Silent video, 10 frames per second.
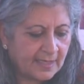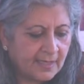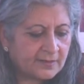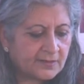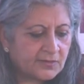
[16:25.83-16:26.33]

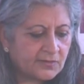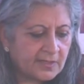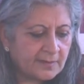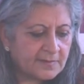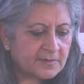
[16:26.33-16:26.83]
the
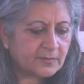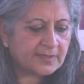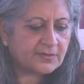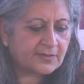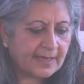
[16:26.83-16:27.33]
dreams we
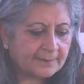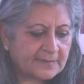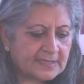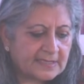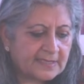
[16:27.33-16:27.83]

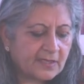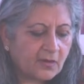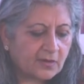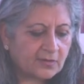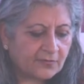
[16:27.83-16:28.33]
dreamt sitting
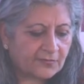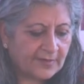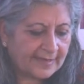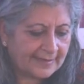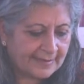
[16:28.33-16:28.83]
on your
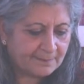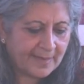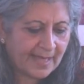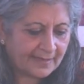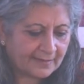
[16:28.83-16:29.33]
friendly
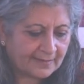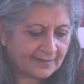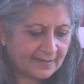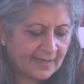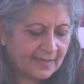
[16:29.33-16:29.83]
bank,
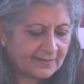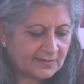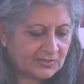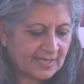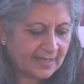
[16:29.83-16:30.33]
the
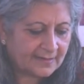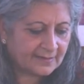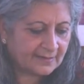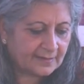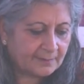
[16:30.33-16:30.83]

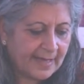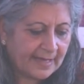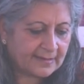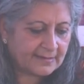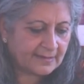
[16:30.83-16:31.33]
chatter, the
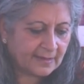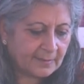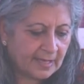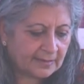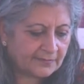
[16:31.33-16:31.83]
banter
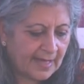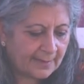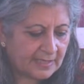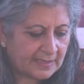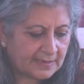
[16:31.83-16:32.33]
among
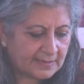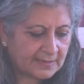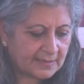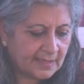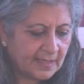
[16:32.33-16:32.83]

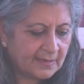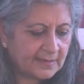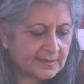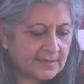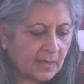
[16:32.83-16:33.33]
families,
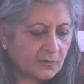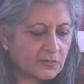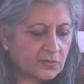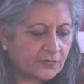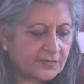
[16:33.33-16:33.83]
the
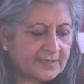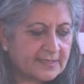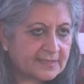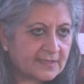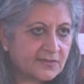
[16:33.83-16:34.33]
sounds of a
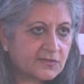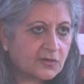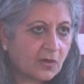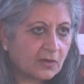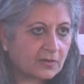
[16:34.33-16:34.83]
distant
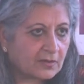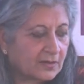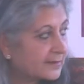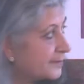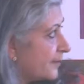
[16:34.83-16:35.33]
zong,
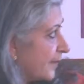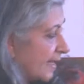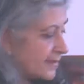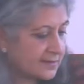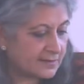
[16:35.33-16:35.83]

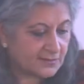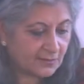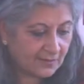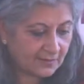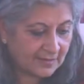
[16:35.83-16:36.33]
that is the
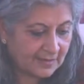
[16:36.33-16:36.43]
zong,